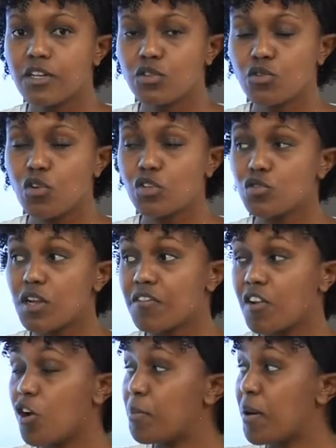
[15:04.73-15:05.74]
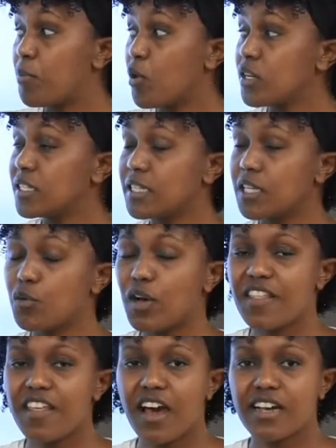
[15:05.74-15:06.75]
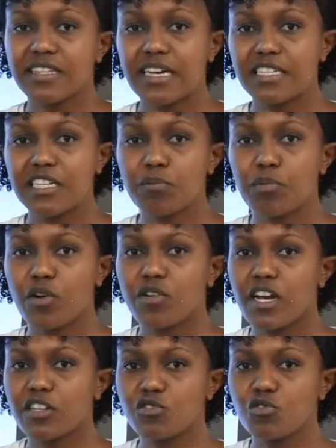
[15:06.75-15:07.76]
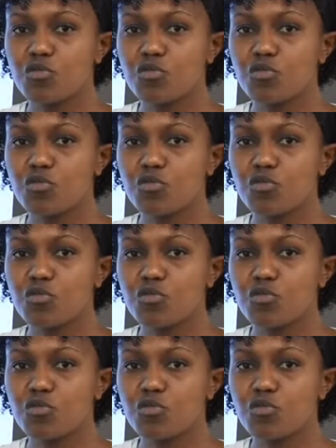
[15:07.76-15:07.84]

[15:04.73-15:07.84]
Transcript: So you want to develop a policy whether a certain product